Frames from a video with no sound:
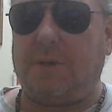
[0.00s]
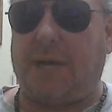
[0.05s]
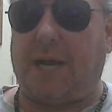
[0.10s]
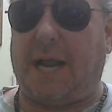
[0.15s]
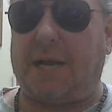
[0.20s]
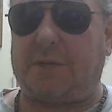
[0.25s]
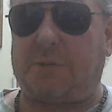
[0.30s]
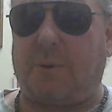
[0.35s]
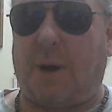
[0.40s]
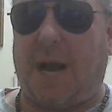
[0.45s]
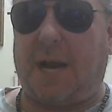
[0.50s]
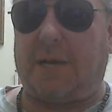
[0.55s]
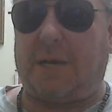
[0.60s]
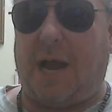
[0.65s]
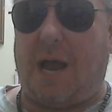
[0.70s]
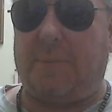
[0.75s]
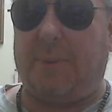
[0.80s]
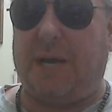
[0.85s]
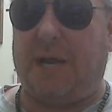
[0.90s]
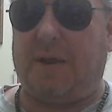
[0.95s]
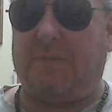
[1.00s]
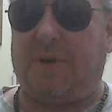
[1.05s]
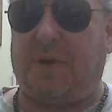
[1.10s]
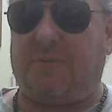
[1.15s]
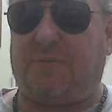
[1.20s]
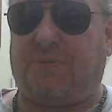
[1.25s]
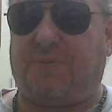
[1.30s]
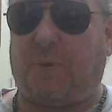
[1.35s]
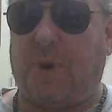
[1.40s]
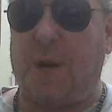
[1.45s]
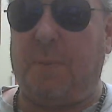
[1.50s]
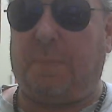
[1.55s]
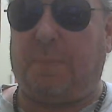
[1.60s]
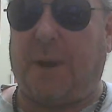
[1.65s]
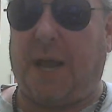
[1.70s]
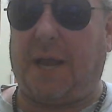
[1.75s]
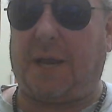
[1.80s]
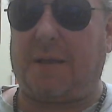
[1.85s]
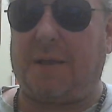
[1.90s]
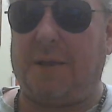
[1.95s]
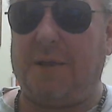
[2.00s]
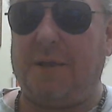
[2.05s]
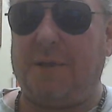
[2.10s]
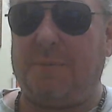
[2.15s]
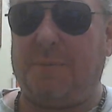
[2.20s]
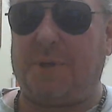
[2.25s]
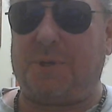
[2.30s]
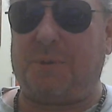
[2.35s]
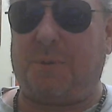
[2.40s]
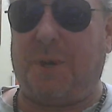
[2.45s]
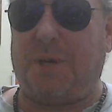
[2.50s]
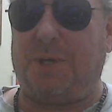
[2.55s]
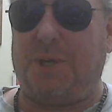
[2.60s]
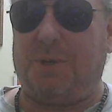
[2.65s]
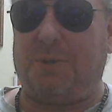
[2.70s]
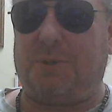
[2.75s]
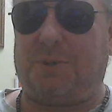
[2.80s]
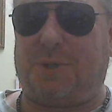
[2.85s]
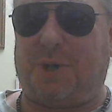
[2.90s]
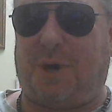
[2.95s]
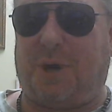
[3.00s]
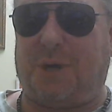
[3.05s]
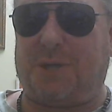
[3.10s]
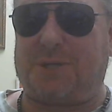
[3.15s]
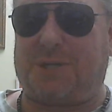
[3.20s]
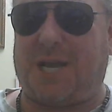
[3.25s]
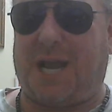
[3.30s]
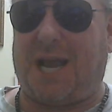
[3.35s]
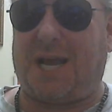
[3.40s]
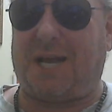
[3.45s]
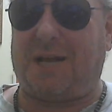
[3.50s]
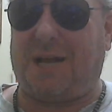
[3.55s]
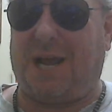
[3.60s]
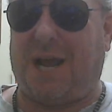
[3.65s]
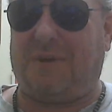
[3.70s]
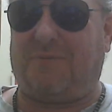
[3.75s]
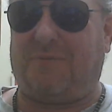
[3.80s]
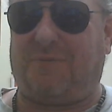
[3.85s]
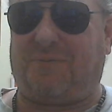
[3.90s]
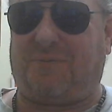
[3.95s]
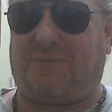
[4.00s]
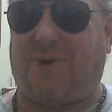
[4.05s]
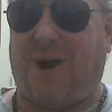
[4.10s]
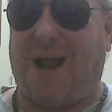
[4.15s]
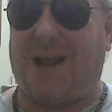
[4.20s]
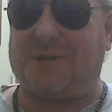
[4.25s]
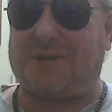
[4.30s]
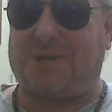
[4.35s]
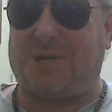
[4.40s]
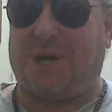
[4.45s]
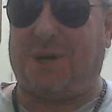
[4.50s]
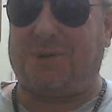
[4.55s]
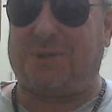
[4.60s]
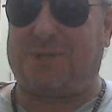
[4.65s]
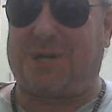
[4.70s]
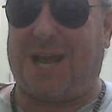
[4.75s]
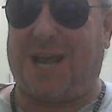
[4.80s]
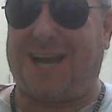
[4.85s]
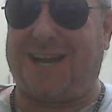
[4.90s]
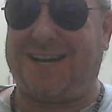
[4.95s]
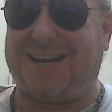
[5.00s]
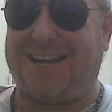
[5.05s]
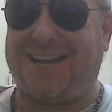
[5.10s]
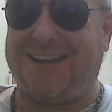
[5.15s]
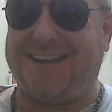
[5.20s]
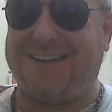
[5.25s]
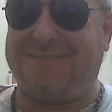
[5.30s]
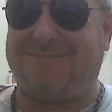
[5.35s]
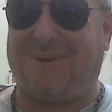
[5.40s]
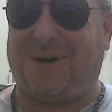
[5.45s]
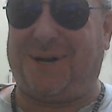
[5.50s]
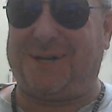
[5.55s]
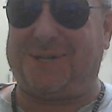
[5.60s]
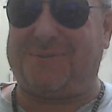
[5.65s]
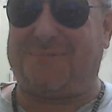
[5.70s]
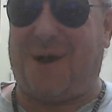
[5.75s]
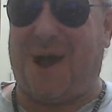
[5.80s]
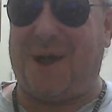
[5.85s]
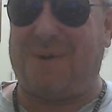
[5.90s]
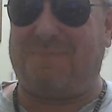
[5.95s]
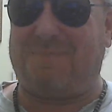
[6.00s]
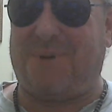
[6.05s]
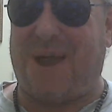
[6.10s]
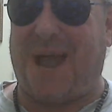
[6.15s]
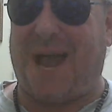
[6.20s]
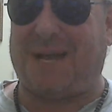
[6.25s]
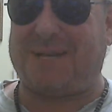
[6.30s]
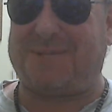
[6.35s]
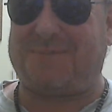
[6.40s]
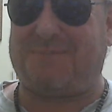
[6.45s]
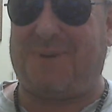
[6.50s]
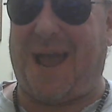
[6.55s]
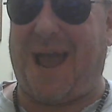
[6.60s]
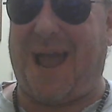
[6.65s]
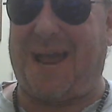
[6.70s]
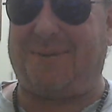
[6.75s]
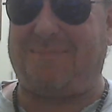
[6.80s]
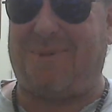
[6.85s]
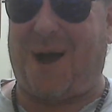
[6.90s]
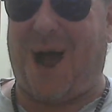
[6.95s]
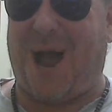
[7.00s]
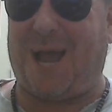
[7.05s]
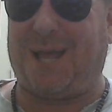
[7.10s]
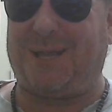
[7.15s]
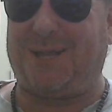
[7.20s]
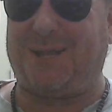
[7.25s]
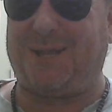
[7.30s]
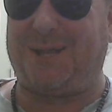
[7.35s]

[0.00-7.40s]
And that's right, I'm going to give you the free pick between Utah State and Fresno State, but it's my best bet, my